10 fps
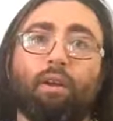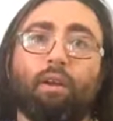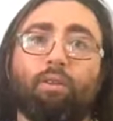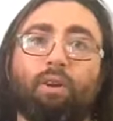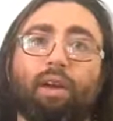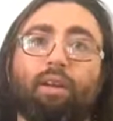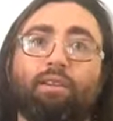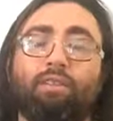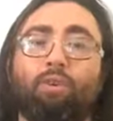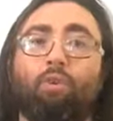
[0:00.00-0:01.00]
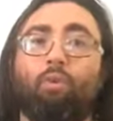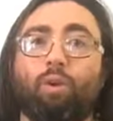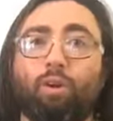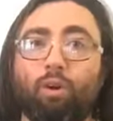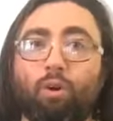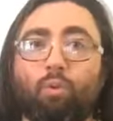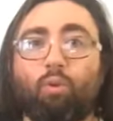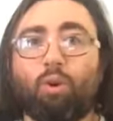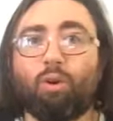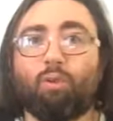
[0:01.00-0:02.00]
Right? So we go, we're,